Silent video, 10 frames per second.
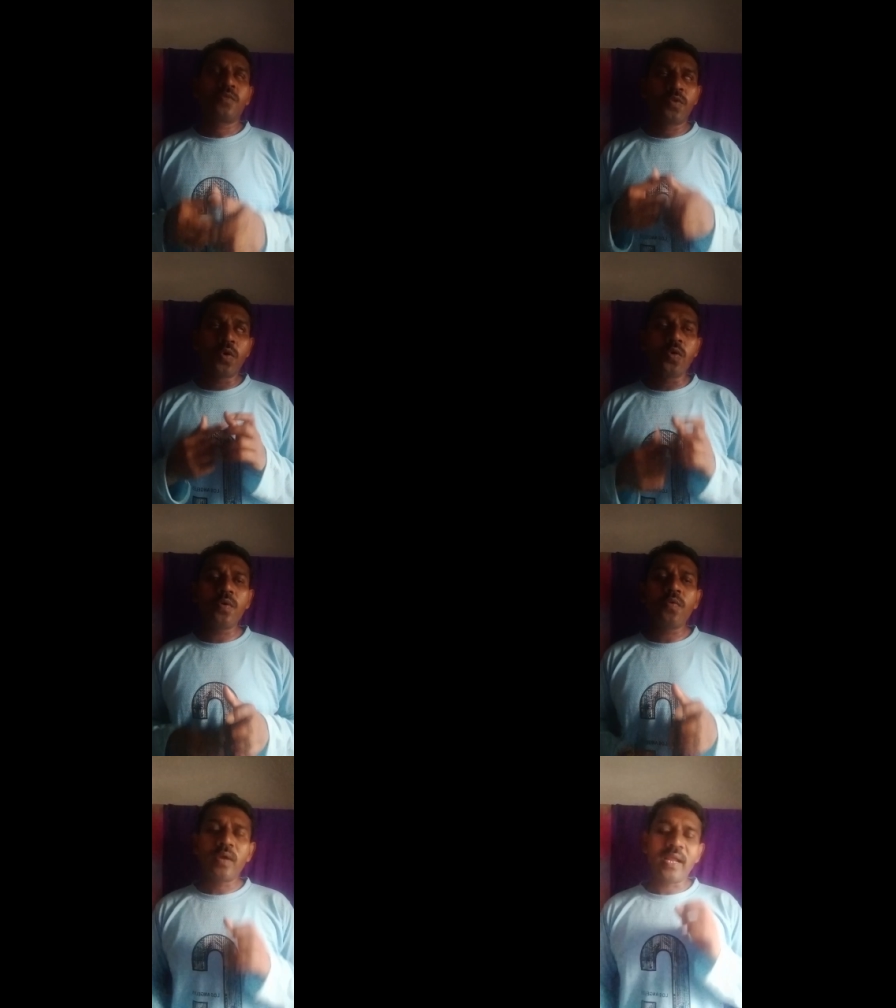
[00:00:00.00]

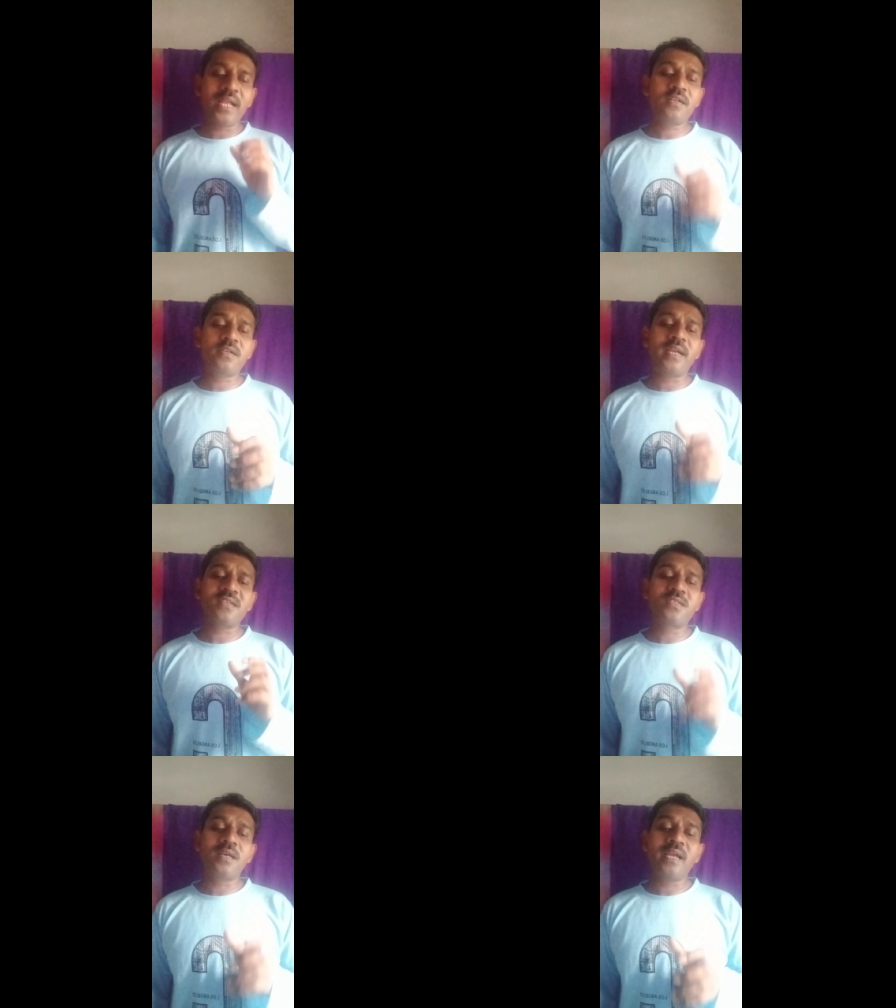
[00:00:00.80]
who elect
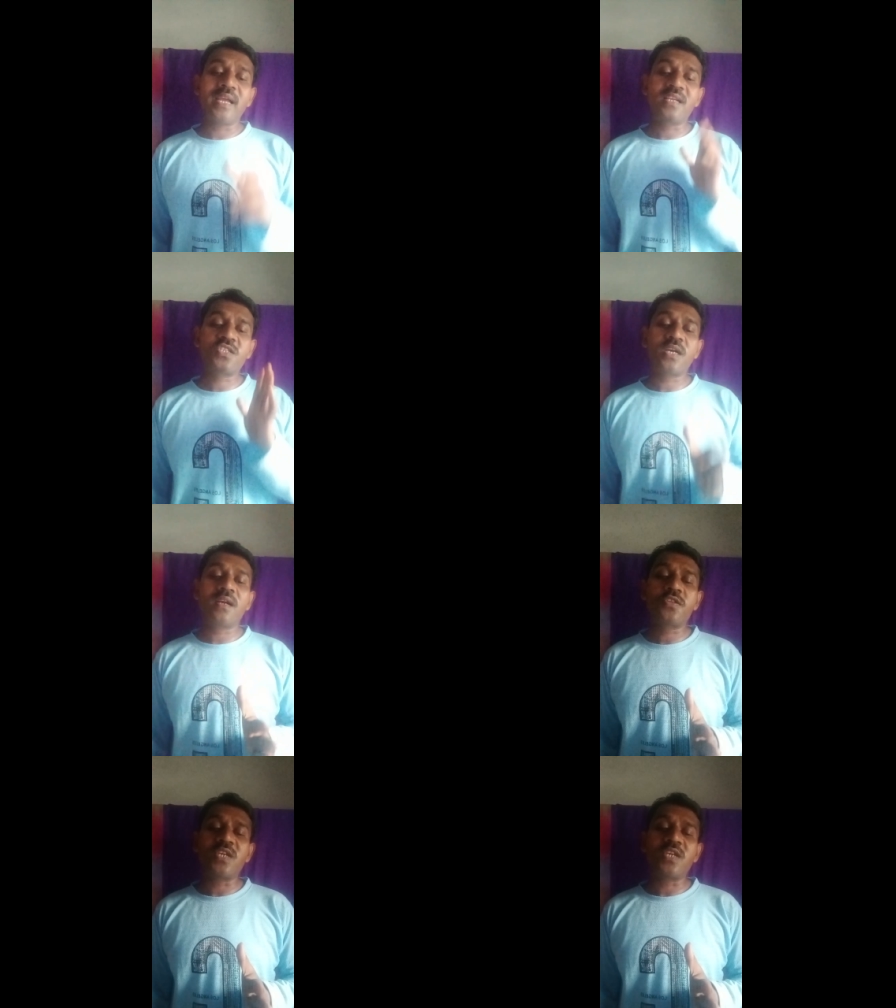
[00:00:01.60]
as the exchequer